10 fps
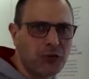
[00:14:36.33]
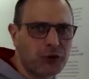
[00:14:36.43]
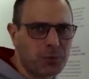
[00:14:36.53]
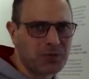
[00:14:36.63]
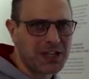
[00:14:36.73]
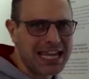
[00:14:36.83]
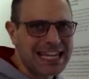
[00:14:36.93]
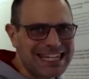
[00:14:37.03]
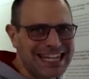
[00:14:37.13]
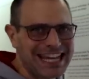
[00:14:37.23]
from the
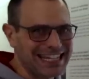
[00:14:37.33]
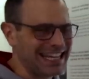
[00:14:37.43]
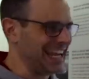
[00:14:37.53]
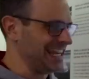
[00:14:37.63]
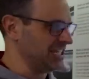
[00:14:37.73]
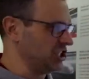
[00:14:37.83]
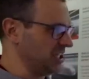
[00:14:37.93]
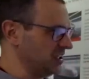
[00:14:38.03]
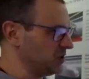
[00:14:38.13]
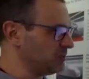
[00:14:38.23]

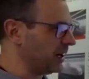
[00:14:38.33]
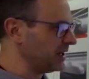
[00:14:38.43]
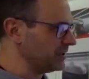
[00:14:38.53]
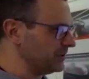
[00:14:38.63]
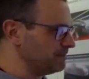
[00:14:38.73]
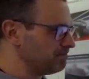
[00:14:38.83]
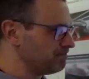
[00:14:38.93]
918 Spider.